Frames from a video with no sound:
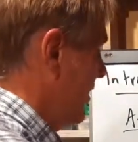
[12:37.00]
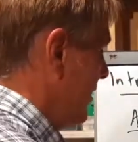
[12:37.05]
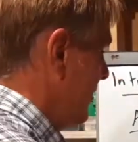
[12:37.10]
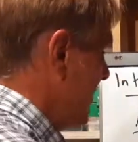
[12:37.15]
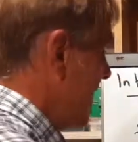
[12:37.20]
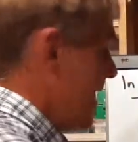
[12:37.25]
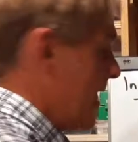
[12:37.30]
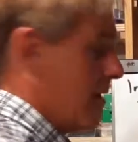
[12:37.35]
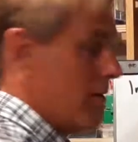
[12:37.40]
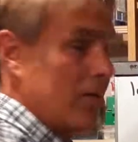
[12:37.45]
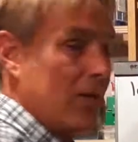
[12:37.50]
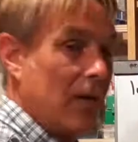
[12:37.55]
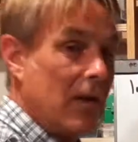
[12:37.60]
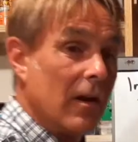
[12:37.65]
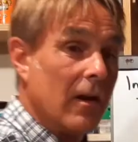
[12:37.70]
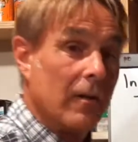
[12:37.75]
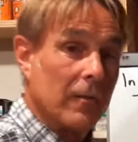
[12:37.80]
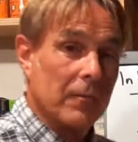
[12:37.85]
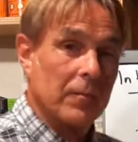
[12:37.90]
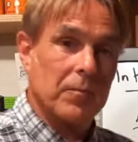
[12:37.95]
Now,
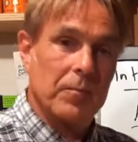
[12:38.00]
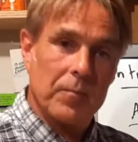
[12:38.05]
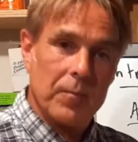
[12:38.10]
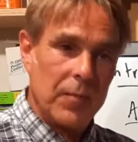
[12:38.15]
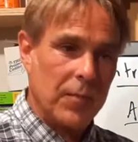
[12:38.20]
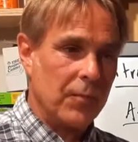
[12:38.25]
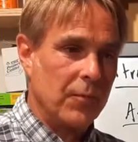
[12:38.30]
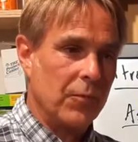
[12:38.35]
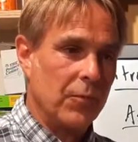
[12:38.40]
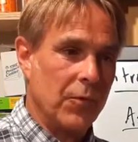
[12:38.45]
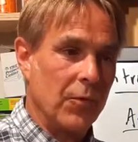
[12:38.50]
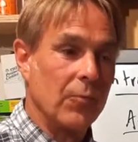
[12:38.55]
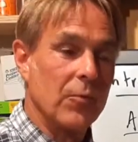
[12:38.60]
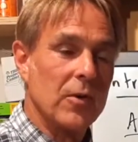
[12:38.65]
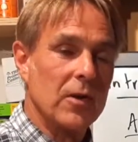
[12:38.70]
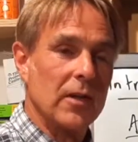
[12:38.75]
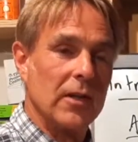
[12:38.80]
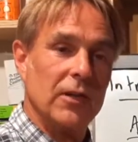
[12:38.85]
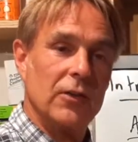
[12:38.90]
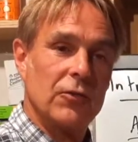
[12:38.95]
the
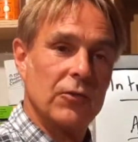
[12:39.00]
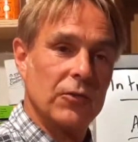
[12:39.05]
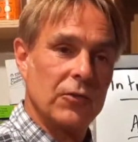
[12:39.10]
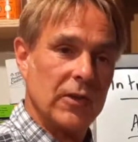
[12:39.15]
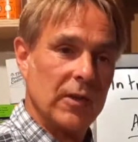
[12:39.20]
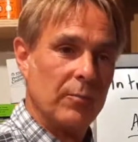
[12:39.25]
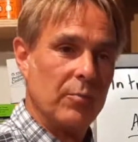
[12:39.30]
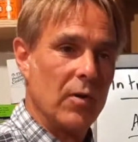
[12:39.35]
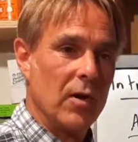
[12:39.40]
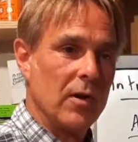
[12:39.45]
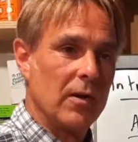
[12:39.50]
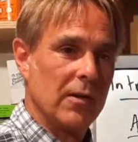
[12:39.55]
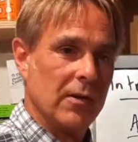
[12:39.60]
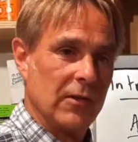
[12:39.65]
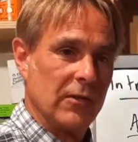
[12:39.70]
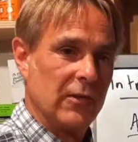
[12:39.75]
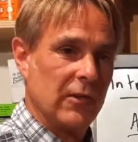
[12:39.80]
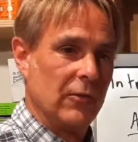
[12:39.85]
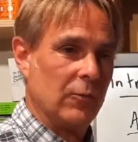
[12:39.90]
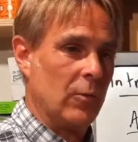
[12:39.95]
real interesting part of
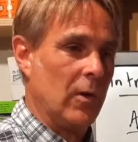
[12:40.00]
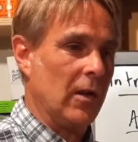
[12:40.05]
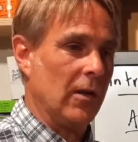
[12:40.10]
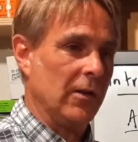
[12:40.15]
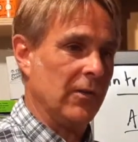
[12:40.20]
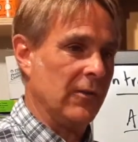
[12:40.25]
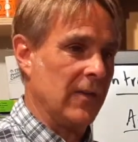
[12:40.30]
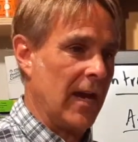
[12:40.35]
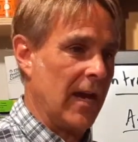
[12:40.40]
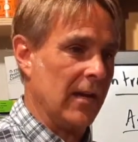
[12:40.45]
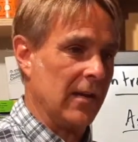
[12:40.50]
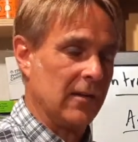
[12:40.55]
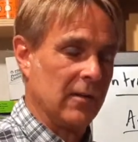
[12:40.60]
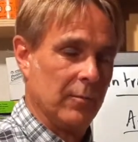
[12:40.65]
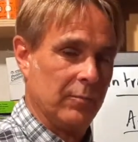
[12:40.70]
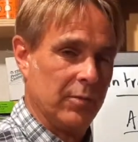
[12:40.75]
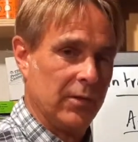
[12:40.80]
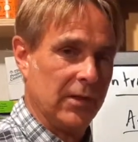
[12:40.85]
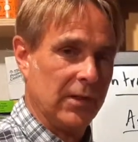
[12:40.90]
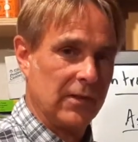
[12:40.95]
this is, well, is that a
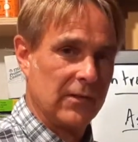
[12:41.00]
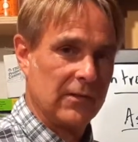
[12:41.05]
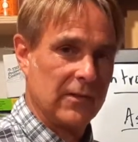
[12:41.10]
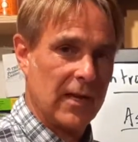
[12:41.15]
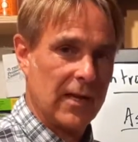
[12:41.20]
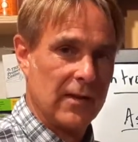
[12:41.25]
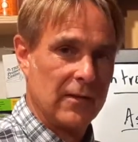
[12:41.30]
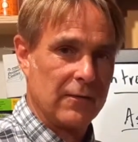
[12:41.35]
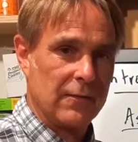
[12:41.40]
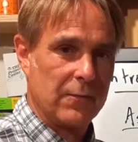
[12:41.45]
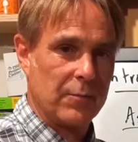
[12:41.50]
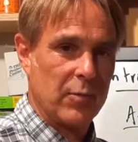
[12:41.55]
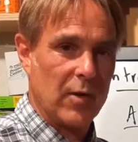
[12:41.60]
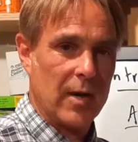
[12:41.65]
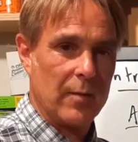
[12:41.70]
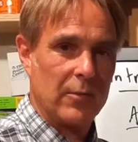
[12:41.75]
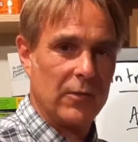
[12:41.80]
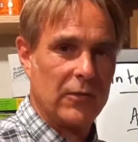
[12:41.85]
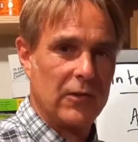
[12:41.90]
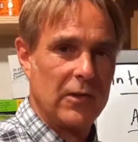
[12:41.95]
complete set of
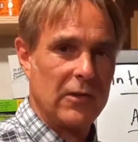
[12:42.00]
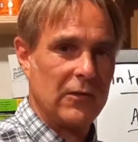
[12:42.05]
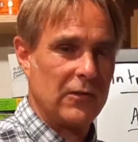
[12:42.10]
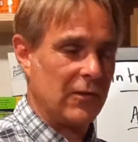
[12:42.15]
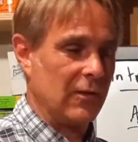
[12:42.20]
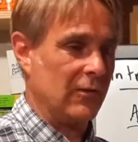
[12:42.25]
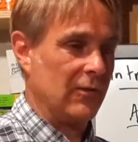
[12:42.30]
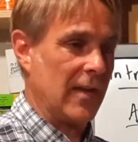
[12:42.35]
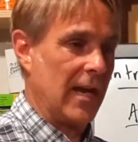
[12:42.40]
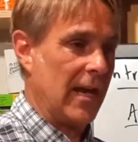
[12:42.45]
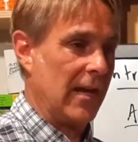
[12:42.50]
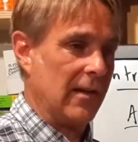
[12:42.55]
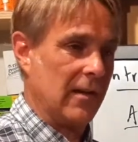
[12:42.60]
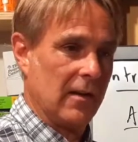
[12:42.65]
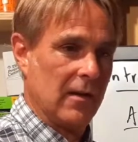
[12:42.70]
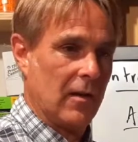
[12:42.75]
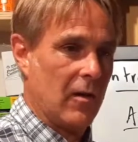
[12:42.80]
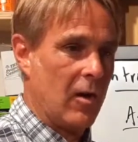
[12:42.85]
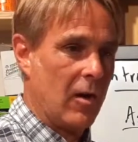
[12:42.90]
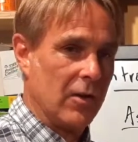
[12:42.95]
premises? Is that
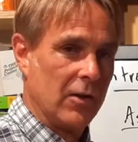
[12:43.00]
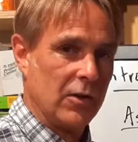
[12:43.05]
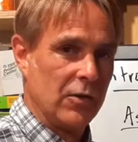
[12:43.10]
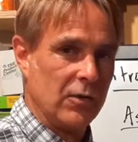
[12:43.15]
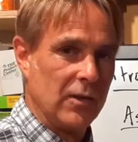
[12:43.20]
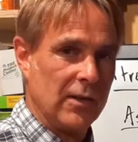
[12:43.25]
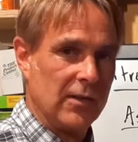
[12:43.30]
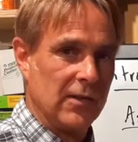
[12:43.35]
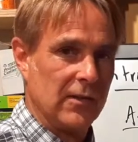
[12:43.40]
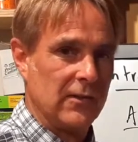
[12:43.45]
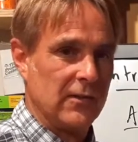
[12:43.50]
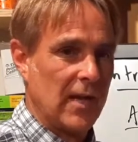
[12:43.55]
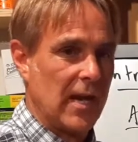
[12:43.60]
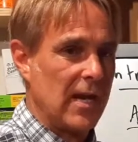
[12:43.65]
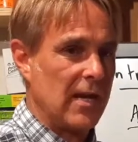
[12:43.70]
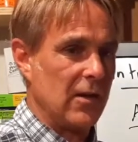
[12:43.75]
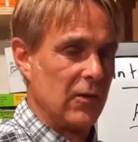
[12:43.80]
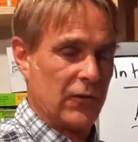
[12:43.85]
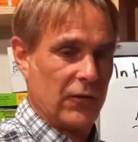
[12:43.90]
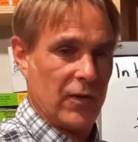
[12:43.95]
all you need to
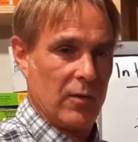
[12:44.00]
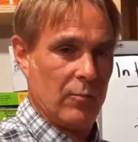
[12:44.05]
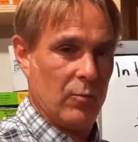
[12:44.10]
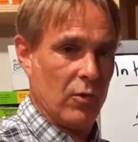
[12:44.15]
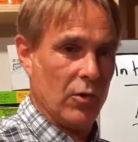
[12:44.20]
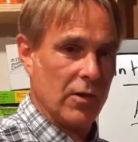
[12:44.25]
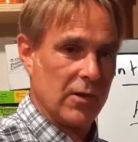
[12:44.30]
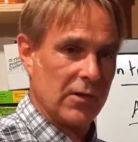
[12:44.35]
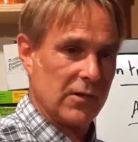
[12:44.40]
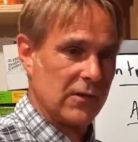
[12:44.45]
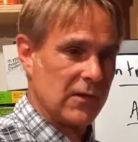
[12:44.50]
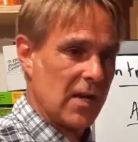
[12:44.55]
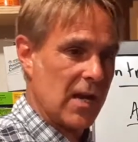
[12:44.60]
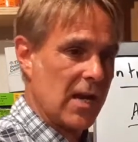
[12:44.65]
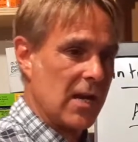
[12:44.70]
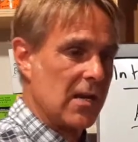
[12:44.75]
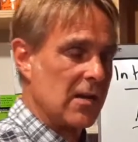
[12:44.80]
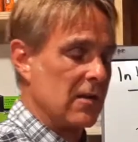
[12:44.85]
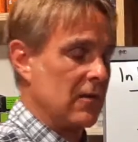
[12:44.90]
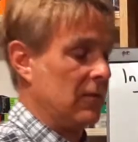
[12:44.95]
say? Is there more to
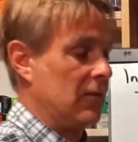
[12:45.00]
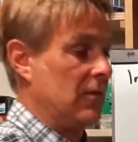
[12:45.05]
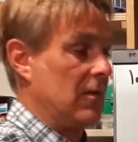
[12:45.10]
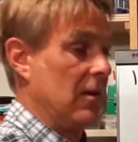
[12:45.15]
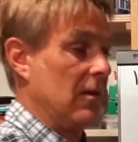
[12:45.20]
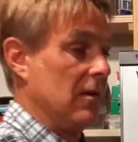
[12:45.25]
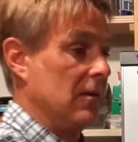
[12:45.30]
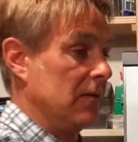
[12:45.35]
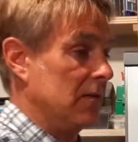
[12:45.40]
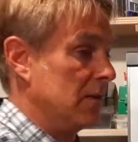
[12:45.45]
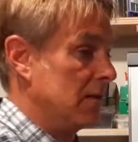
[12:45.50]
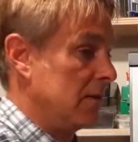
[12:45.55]
say? Is there,